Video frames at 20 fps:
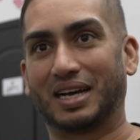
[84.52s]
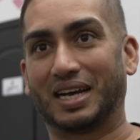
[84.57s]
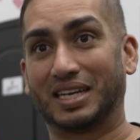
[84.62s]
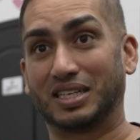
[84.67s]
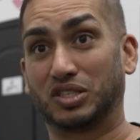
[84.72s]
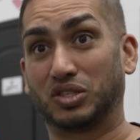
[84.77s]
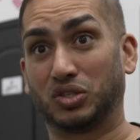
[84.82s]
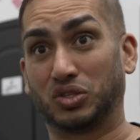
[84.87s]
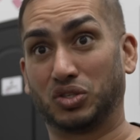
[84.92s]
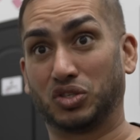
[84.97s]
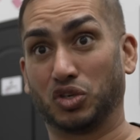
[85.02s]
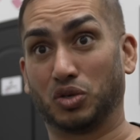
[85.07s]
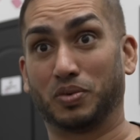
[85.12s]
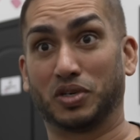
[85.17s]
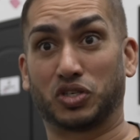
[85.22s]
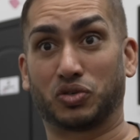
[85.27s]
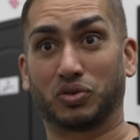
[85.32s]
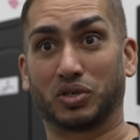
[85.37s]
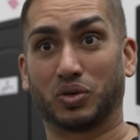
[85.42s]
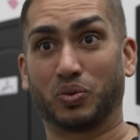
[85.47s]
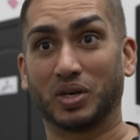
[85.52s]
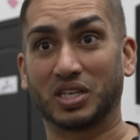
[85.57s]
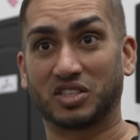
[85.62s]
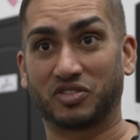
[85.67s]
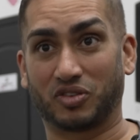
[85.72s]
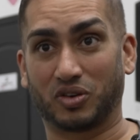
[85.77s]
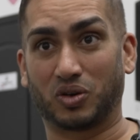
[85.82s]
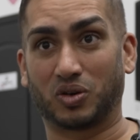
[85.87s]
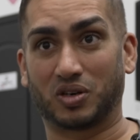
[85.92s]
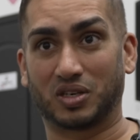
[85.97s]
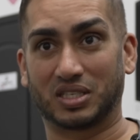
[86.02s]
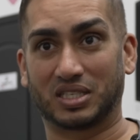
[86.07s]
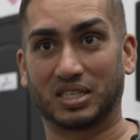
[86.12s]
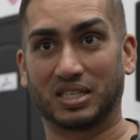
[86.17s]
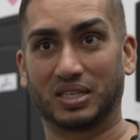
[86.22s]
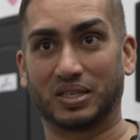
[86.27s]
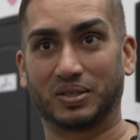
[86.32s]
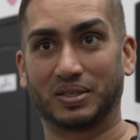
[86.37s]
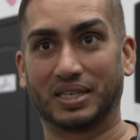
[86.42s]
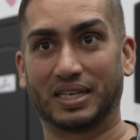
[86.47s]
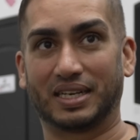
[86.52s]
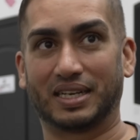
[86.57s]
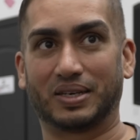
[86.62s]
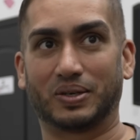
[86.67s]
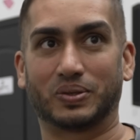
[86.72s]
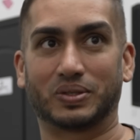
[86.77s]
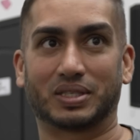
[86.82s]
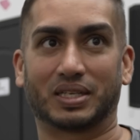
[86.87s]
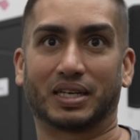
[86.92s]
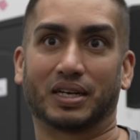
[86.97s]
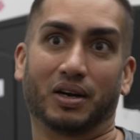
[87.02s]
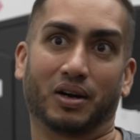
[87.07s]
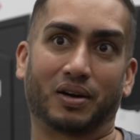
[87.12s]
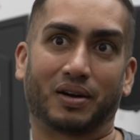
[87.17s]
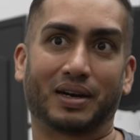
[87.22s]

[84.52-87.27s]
I had so much requests for cars now that I was like, all